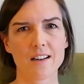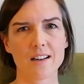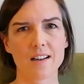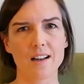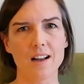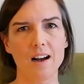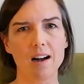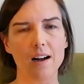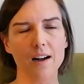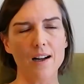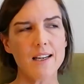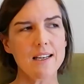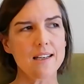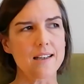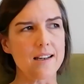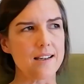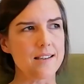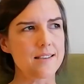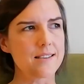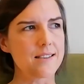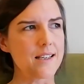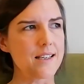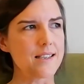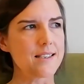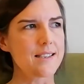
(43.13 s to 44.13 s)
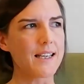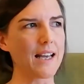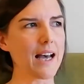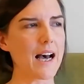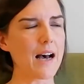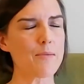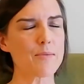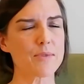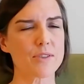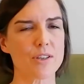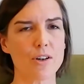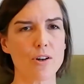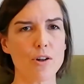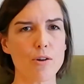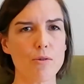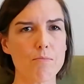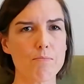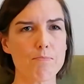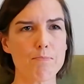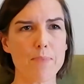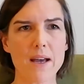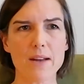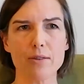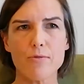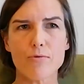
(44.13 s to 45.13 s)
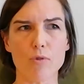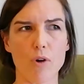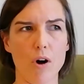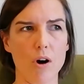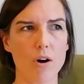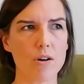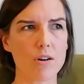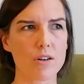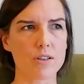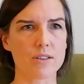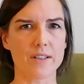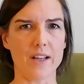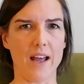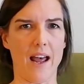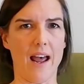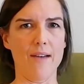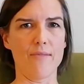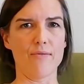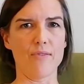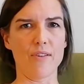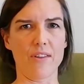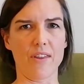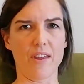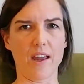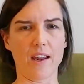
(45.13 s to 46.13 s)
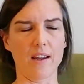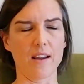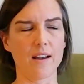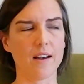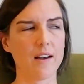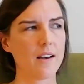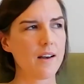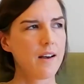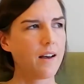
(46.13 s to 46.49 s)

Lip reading: Kindness is the absolute bedrock to everything.